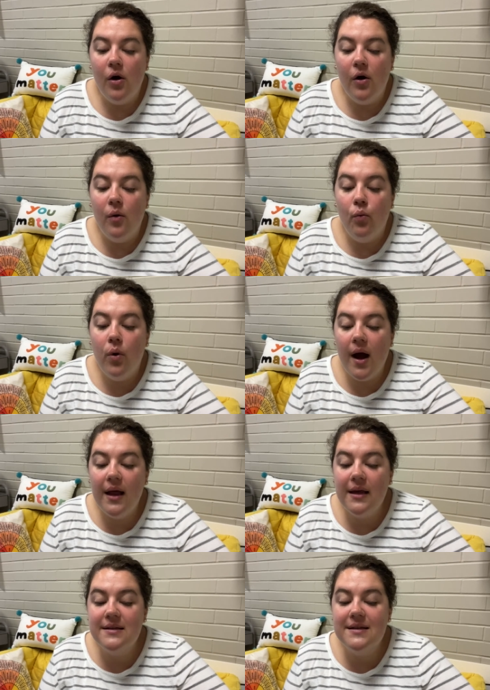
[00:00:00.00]
what
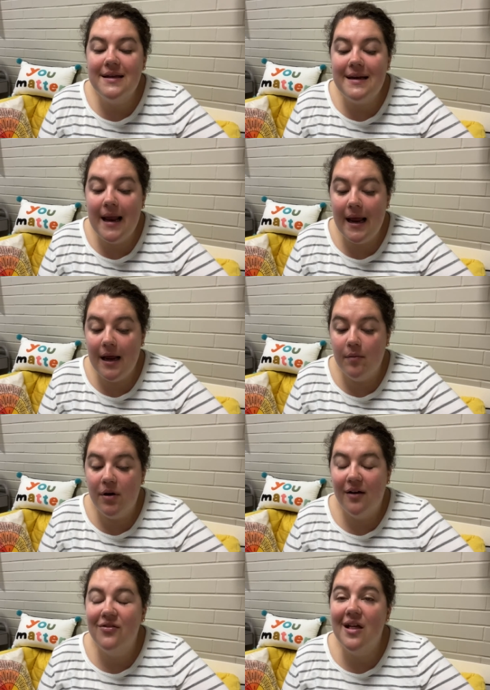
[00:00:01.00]
is the name
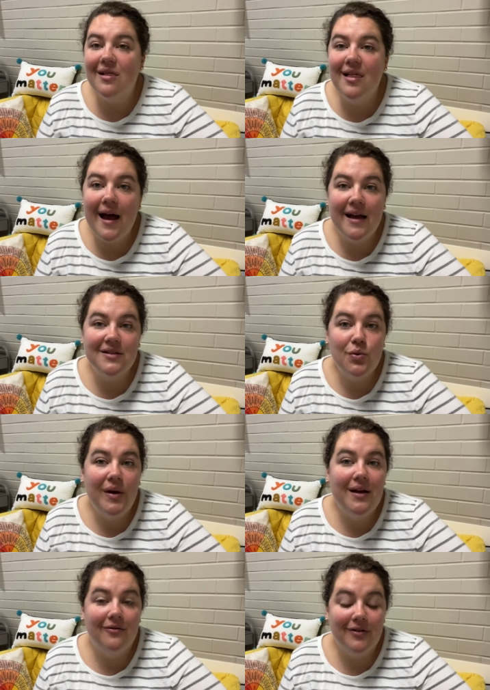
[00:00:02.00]
of the last
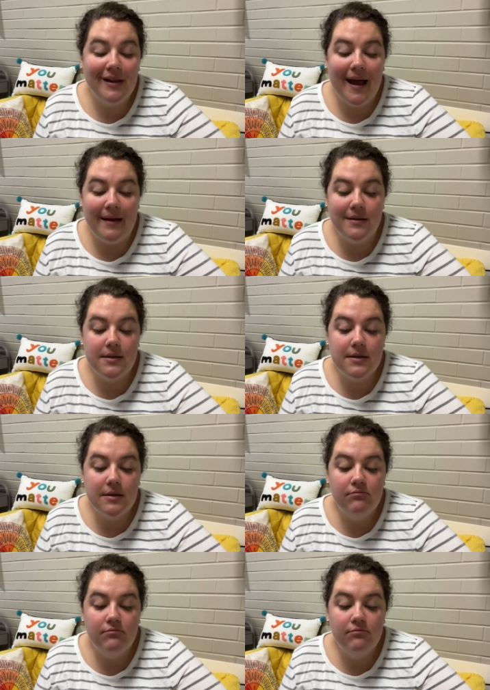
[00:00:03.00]
week of Lent?